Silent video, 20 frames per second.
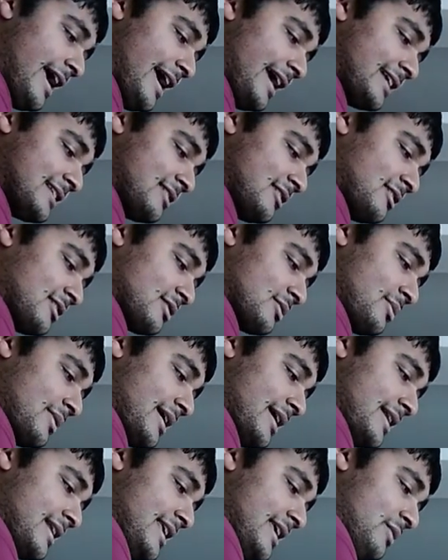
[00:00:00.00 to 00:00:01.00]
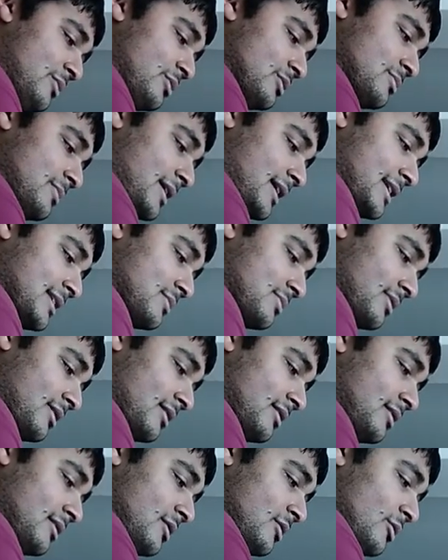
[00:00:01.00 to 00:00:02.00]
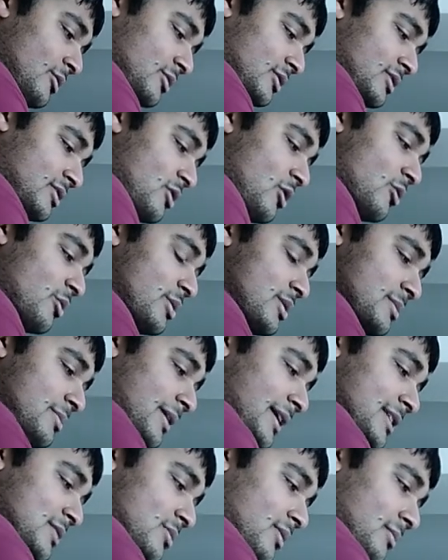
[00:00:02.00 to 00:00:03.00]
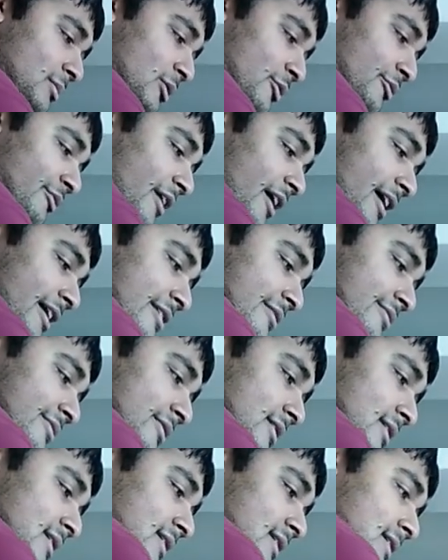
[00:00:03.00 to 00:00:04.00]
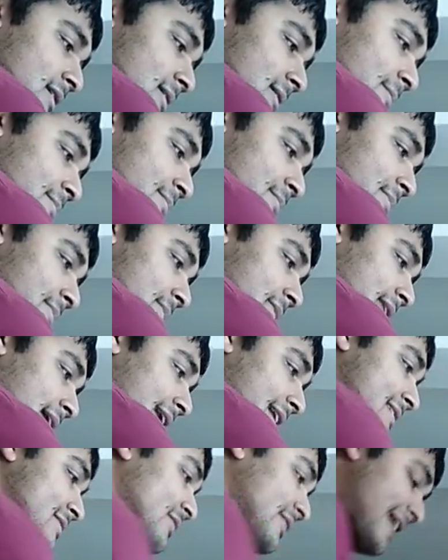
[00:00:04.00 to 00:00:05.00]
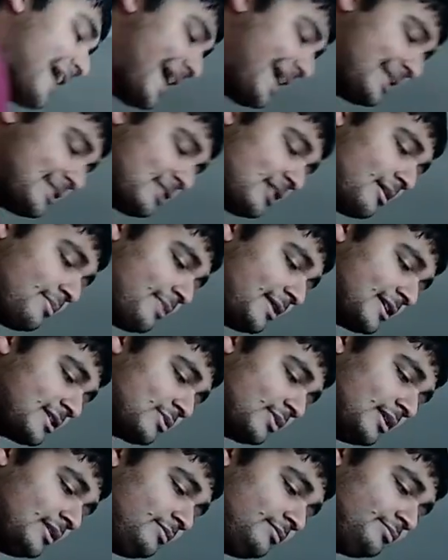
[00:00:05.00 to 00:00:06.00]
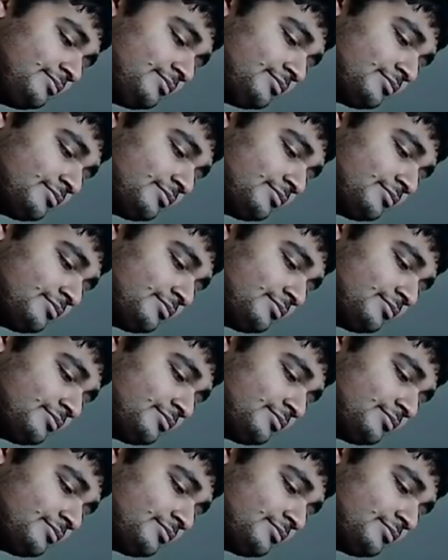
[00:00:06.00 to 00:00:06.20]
xr squared equals minus 1, or it's congruent to minus 1 mod 5. Now let's look at xr plus 1.